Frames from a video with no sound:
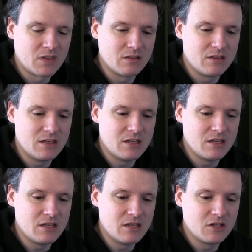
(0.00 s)

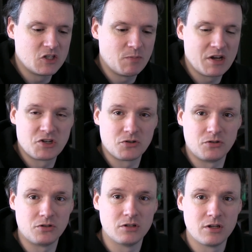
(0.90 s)
the
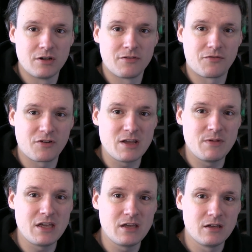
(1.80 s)
special freebie